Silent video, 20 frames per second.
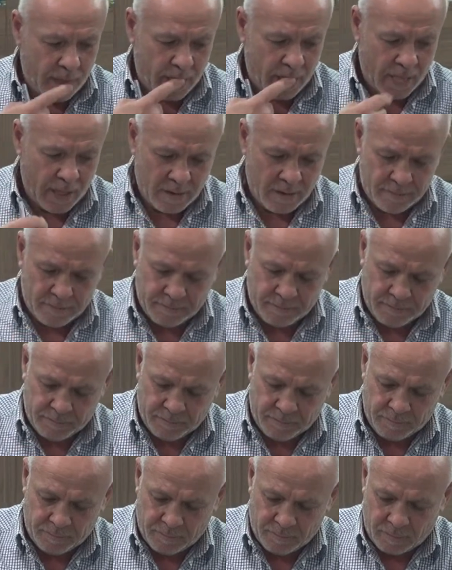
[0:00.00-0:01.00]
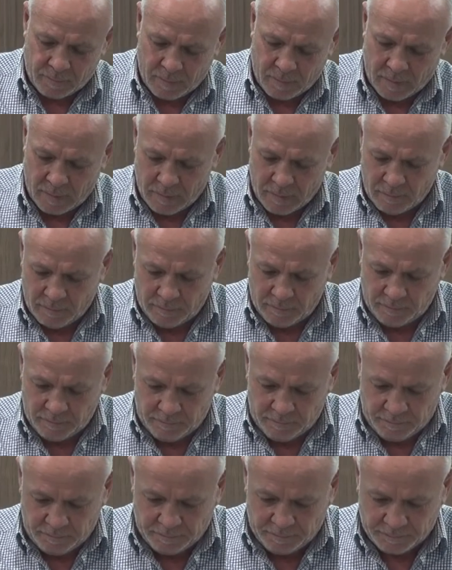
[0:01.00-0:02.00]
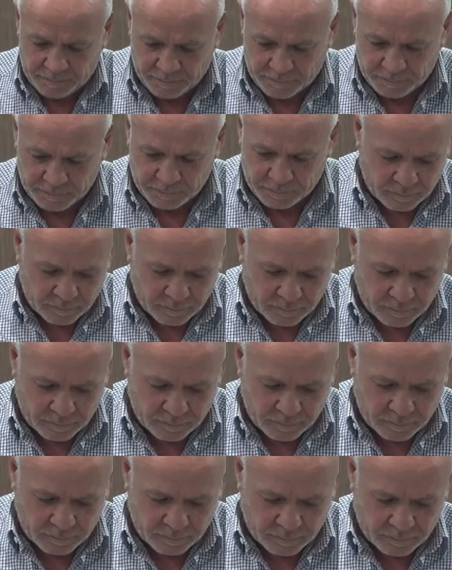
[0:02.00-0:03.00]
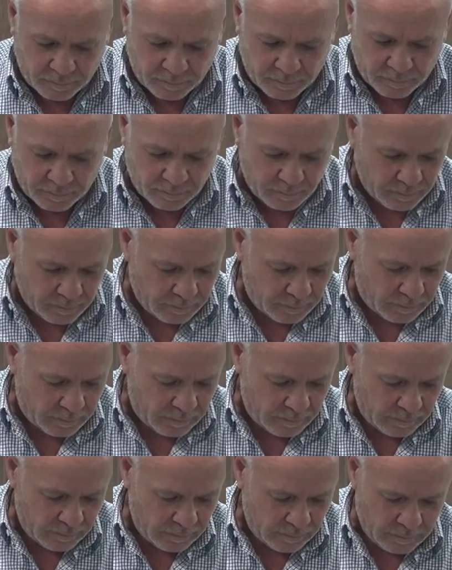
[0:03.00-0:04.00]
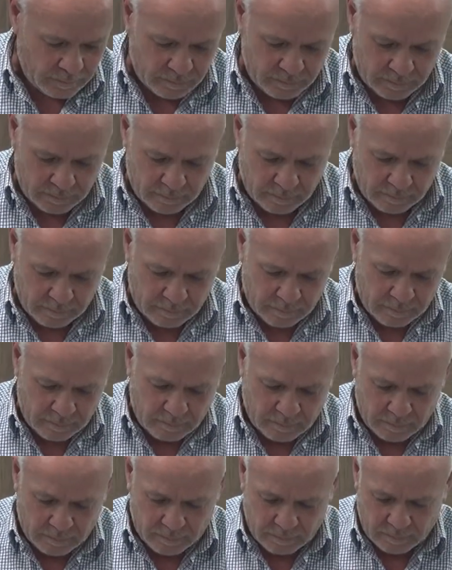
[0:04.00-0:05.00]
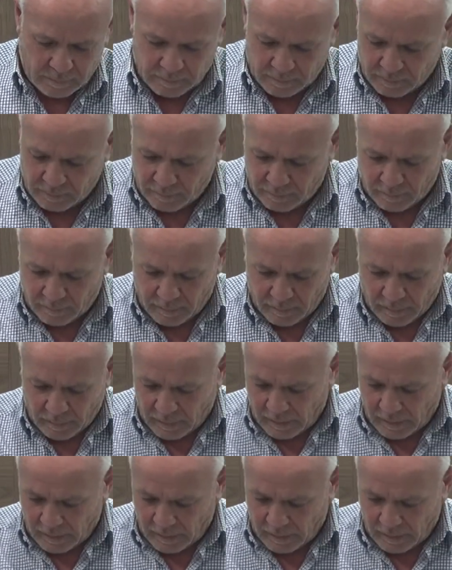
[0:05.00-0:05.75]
Nobody speaks.